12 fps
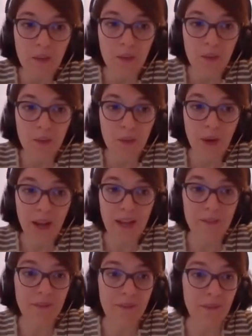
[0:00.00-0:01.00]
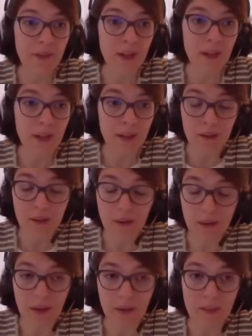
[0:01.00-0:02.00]
So I have
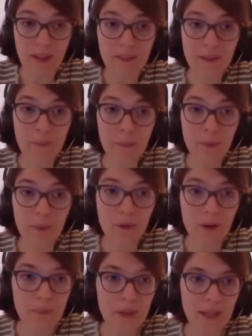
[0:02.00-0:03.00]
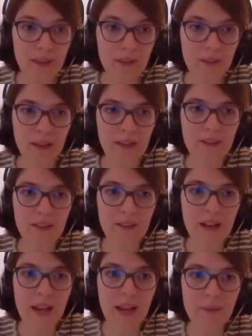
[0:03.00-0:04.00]
an example coming in the next
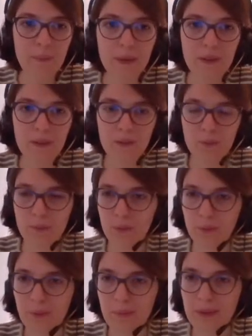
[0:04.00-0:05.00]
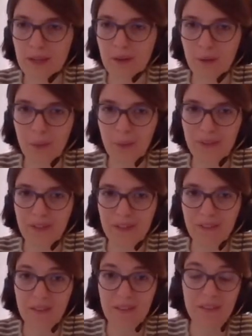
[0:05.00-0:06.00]
slide, because probably all what
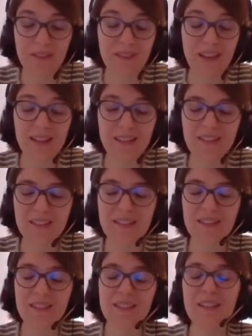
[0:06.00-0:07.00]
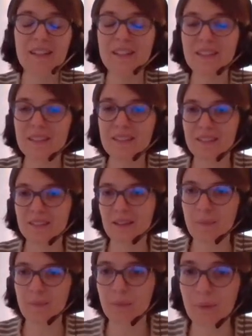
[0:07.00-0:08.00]
I said still
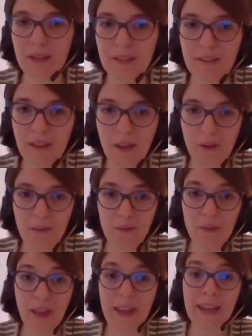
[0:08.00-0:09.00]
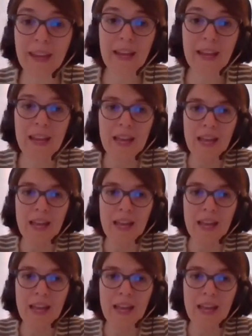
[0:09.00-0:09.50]
seems a bit vague.